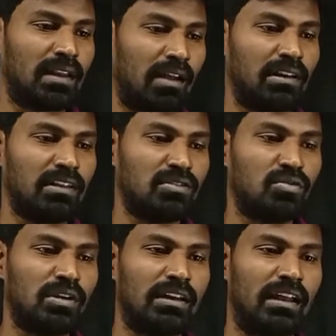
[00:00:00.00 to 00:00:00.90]
gravity is
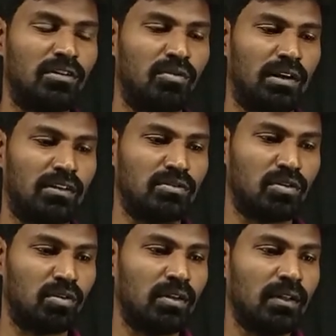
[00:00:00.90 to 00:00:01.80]
doing negative work,
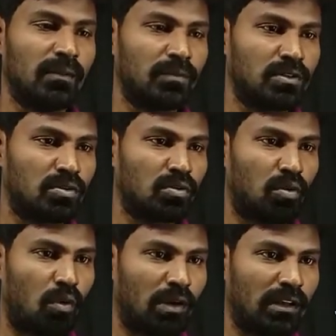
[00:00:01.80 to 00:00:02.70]
so to
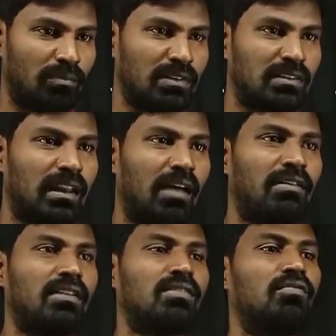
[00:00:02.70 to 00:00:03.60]
overcome this
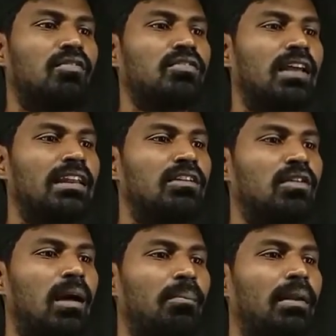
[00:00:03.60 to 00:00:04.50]
gravitational force I
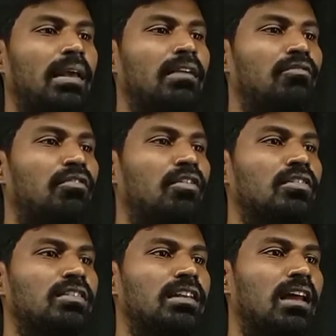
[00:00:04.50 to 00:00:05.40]
need to apply
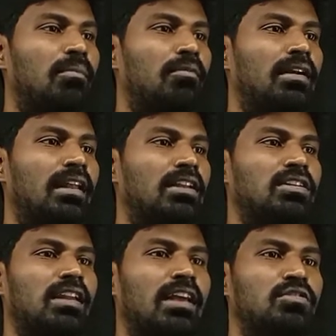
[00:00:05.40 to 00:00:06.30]
force in upward
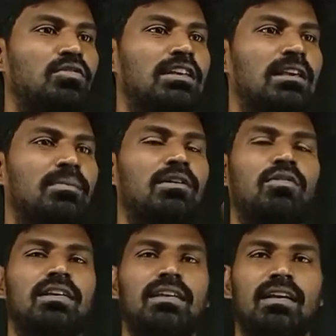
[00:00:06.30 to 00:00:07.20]
direction. I should keep it
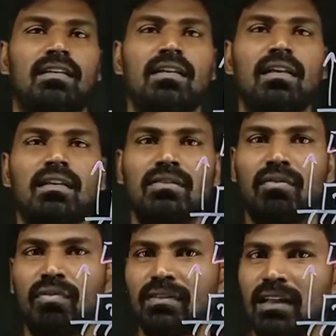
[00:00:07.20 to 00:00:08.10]
over here.
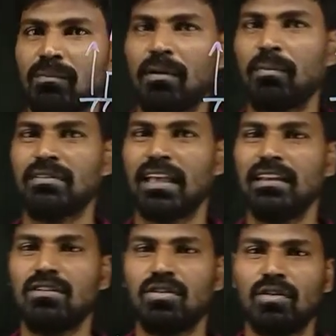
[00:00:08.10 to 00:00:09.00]
So for that purpose I
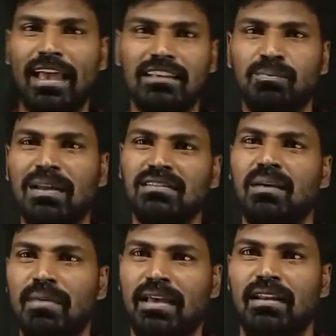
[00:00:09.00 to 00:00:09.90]
need to expel
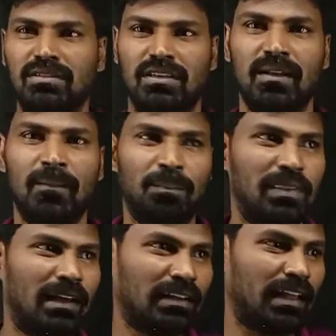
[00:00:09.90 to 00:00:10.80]
some energy.
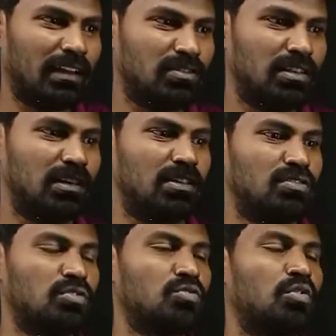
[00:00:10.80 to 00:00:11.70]
That energy
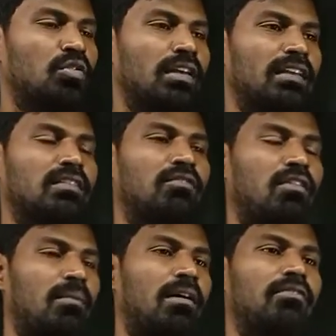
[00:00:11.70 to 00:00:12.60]
is stored in the
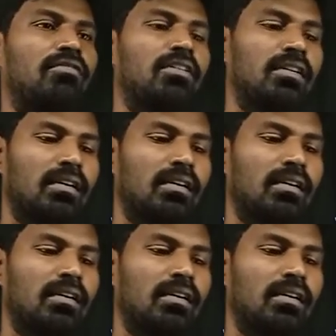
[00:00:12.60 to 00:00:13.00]
form of